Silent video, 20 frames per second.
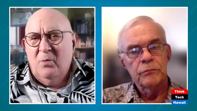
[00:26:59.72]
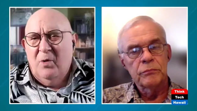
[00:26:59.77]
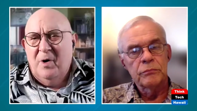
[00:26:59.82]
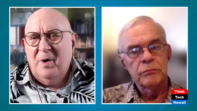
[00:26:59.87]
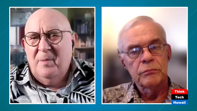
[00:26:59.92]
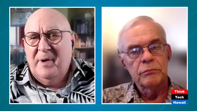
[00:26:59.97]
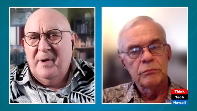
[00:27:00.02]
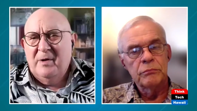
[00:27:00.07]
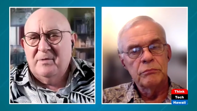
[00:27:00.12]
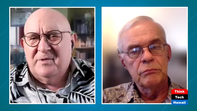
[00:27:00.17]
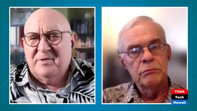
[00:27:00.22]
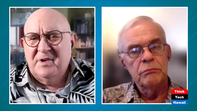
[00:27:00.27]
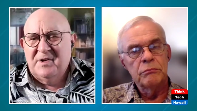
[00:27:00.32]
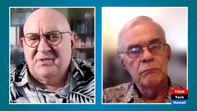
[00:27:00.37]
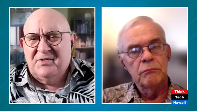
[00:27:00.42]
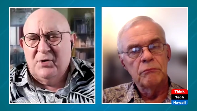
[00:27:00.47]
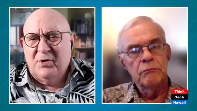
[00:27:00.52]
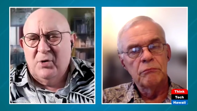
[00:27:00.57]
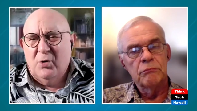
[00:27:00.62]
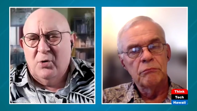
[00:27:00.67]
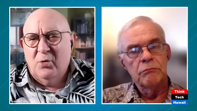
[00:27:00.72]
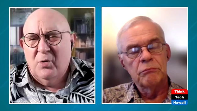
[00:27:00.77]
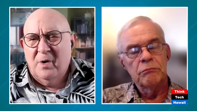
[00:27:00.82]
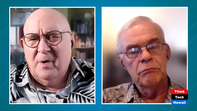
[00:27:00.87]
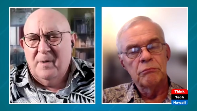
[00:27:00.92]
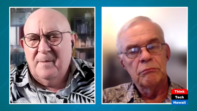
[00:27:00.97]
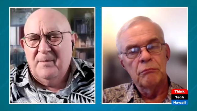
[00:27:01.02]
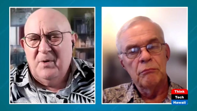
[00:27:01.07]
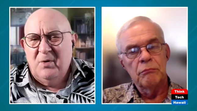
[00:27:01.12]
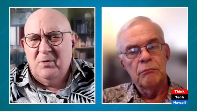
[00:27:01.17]
Speaker 1: what about this? though?
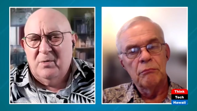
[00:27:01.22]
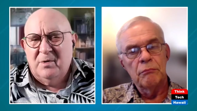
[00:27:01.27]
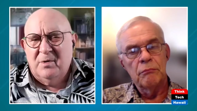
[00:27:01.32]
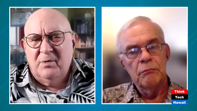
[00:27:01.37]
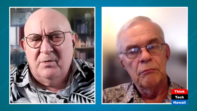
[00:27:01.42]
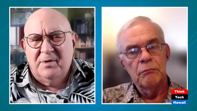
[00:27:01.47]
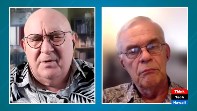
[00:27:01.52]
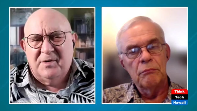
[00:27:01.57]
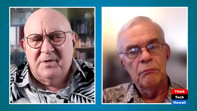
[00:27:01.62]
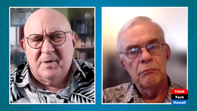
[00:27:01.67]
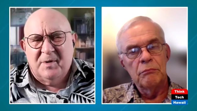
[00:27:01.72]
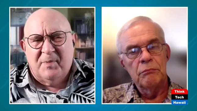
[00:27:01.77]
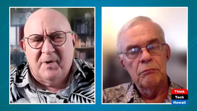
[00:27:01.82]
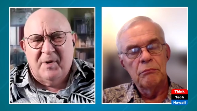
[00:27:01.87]
So, um, you alluded to the